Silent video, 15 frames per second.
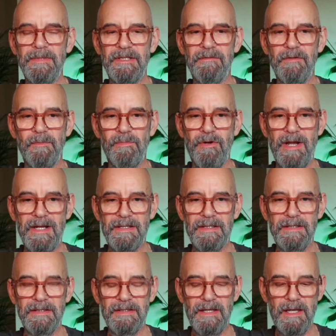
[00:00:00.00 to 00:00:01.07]
bit of the
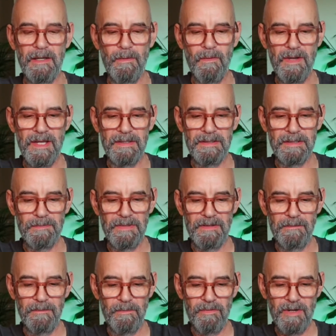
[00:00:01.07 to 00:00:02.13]
practice, that awareness
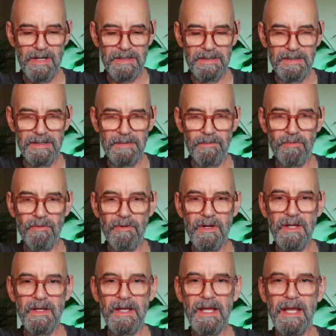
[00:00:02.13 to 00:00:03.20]
bit of the practice.
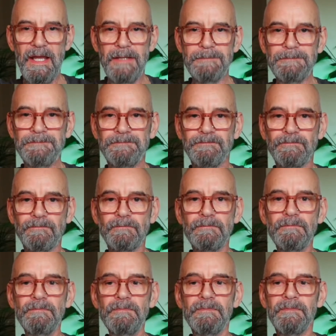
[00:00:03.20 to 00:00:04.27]
Breathing in,
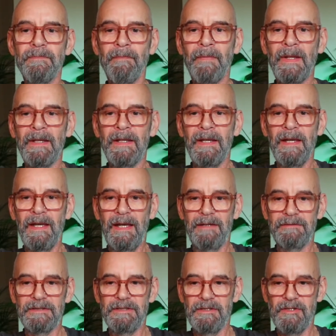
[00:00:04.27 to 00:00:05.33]

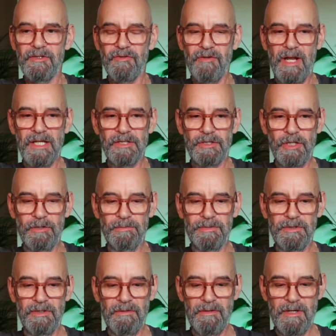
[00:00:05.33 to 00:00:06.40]
have a little stretch,
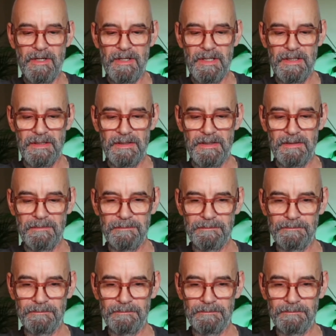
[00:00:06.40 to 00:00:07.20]
open your eyes.